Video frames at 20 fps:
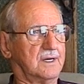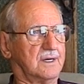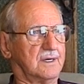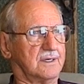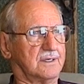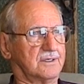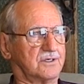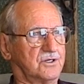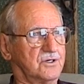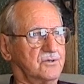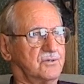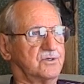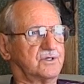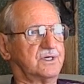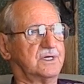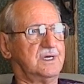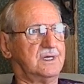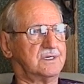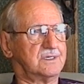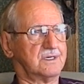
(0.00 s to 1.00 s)
uh, two
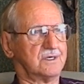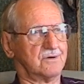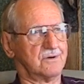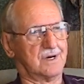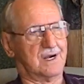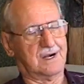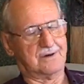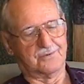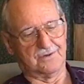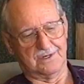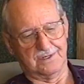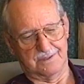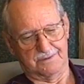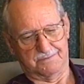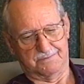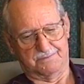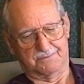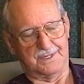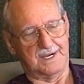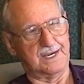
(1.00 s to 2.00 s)
seats, a driver and
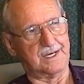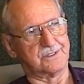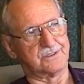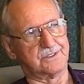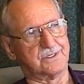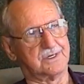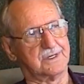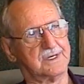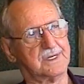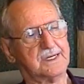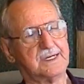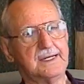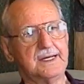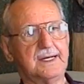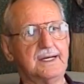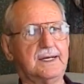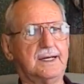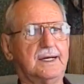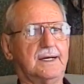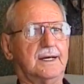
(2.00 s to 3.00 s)
a passenger.
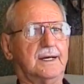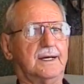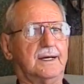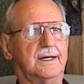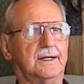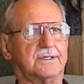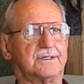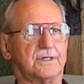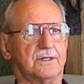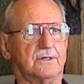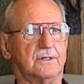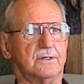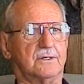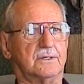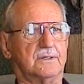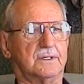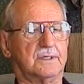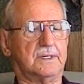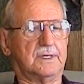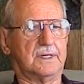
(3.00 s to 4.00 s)
And so
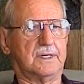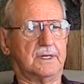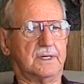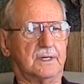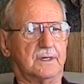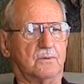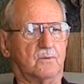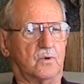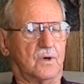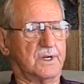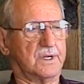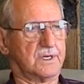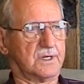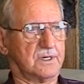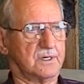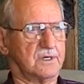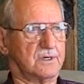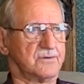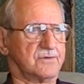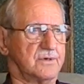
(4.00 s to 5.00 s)
one of the
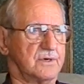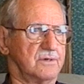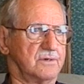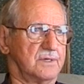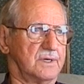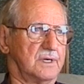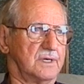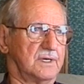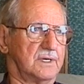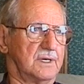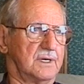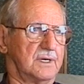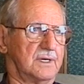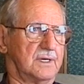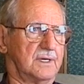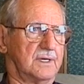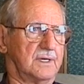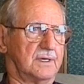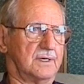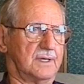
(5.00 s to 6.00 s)
girls rode on
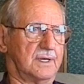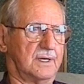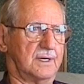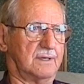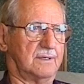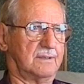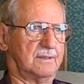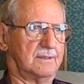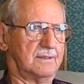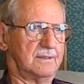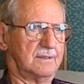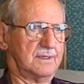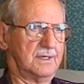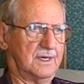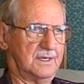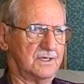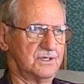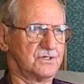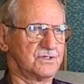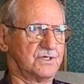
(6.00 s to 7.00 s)
the, on the
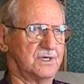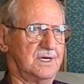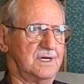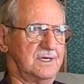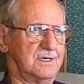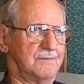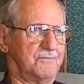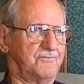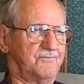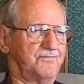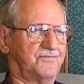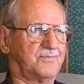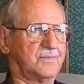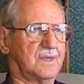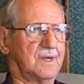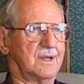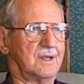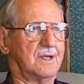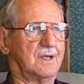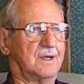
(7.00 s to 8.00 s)
in the seat.
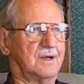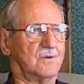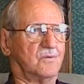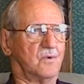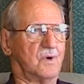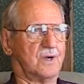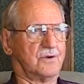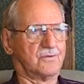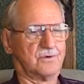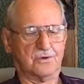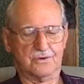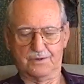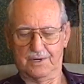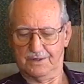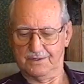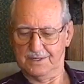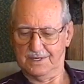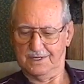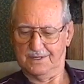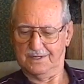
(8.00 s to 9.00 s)
One rode
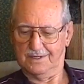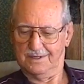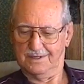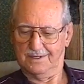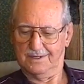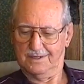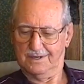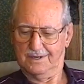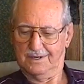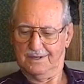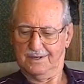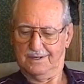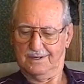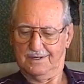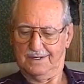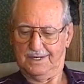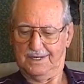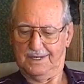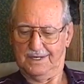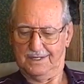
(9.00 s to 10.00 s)
on the,
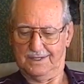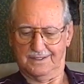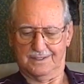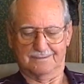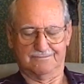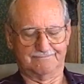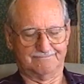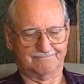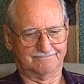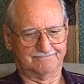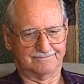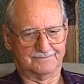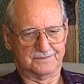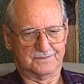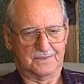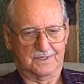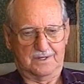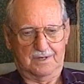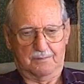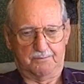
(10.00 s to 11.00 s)
the
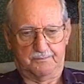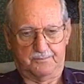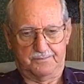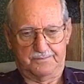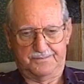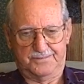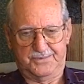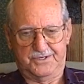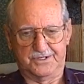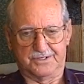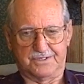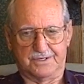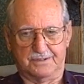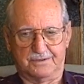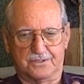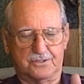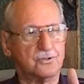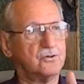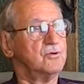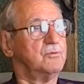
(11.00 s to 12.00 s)
uh, just a
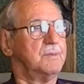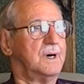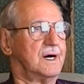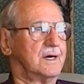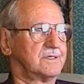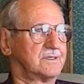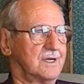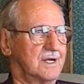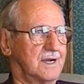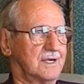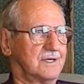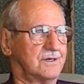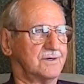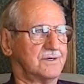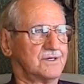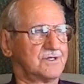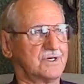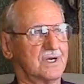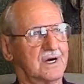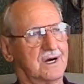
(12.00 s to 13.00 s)
toolbox like on
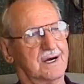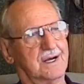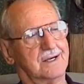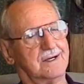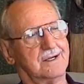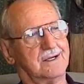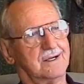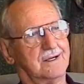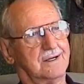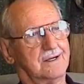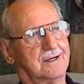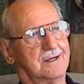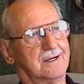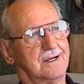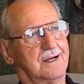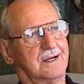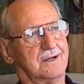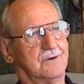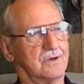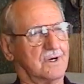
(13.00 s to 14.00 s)
the side.
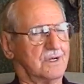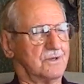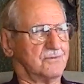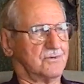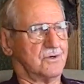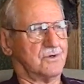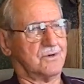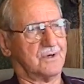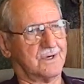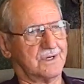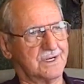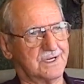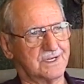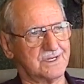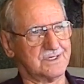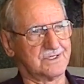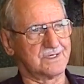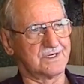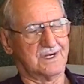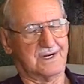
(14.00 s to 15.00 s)
And the other rode on the
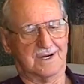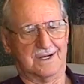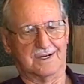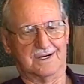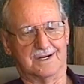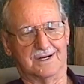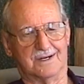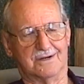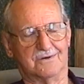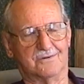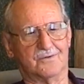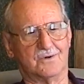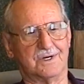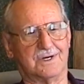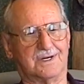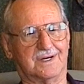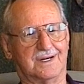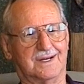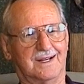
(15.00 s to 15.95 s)
other side. And we